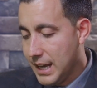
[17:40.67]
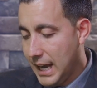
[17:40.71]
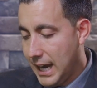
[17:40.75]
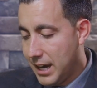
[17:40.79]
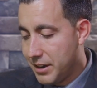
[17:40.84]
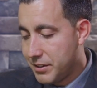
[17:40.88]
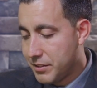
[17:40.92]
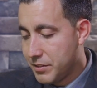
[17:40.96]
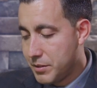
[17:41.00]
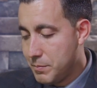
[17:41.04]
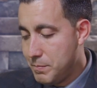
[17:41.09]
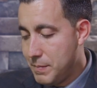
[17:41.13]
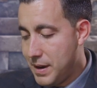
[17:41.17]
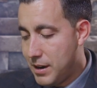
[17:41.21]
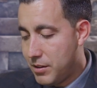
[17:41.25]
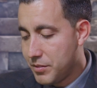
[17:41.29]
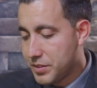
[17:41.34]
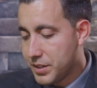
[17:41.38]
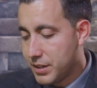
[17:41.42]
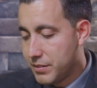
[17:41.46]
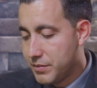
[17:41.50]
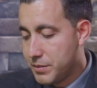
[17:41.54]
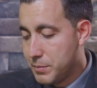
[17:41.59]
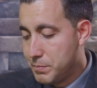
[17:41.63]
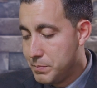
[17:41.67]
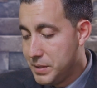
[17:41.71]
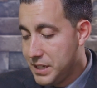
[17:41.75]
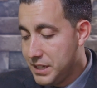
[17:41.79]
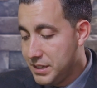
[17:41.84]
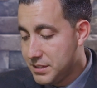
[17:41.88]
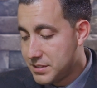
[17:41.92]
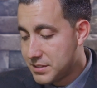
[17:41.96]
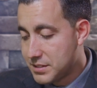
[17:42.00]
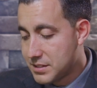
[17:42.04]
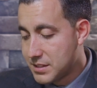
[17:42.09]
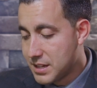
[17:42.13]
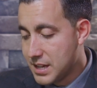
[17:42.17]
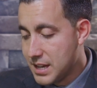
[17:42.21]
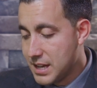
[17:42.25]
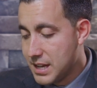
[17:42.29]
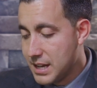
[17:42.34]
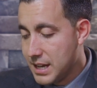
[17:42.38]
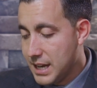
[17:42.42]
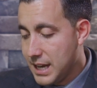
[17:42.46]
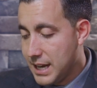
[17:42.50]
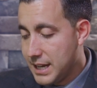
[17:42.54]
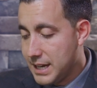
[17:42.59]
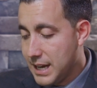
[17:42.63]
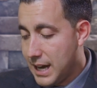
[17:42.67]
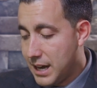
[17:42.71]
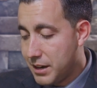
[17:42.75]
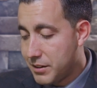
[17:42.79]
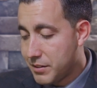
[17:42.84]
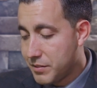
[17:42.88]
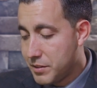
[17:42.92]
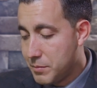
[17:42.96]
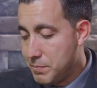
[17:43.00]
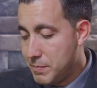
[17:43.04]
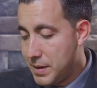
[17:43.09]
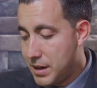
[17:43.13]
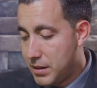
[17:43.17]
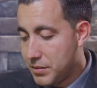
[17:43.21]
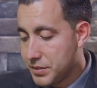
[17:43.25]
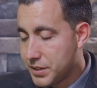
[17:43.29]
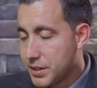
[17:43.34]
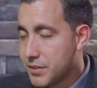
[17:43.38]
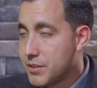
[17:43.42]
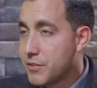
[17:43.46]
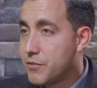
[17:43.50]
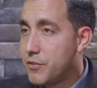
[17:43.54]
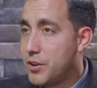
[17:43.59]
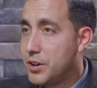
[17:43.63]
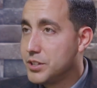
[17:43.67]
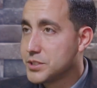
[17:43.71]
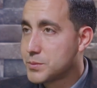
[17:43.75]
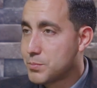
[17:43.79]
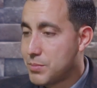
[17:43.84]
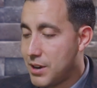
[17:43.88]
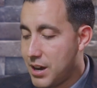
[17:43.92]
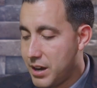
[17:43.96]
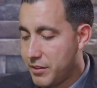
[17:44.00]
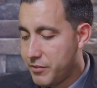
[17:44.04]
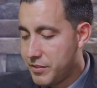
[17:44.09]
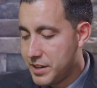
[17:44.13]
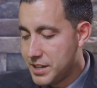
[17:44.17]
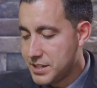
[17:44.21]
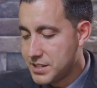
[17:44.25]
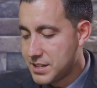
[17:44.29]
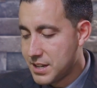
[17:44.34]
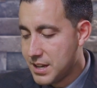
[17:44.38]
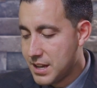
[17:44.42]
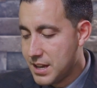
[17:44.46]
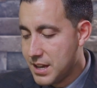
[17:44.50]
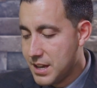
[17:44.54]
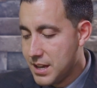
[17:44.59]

out of the mouth of the beast, and out of the mouth of the false prophet.